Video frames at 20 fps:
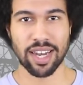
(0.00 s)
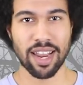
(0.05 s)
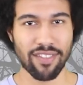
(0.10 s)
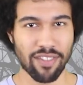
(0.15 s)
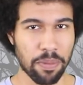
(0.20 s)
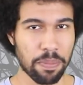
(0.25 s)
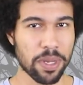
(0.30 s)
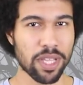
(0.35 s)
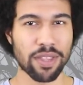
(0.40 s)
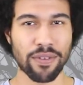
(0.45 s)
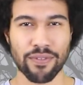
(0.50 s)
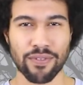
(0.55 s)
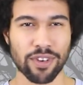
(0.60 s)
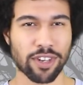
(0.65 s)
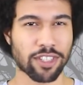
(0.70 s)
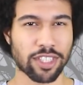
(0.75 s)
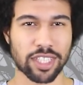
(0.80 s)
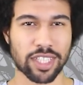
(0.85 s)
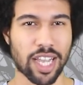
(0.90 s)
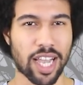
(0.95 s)
Never be the
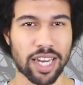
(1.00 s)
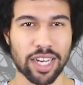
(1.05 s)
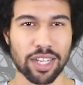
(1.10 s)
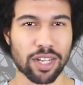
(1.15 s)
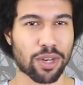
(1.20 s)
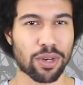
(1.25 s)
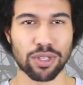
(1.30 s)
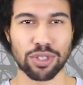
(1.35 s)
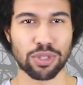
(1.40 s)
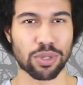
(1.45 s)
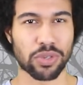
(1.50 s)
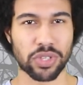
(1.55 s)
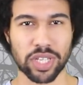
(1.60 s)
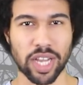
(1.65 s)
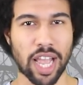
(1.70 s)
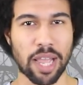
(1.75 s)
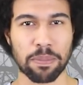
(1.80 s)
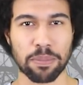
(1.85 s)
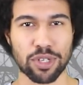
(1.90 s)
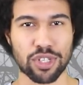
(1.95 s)
first guy to go into a
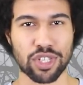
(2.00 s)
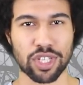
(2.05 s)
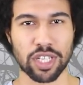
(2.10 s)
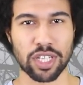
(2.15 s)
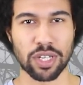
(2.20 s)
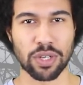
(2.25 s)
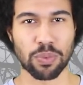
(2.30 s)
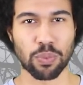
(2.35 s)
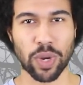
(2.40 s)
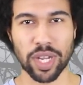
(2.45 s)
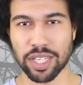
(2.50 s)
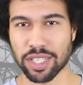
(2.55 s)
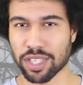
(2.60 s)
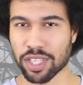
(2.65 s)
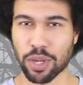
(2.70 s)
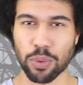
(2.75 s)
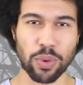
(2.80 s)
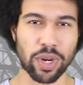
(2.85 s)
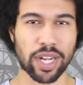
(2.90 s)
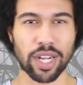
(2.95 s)
time machine, wait until
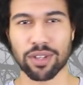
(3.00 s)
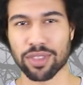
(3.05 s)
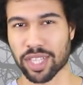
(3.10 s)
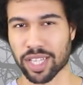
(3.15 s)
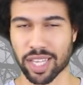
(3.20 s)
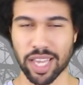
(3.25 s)
they work out the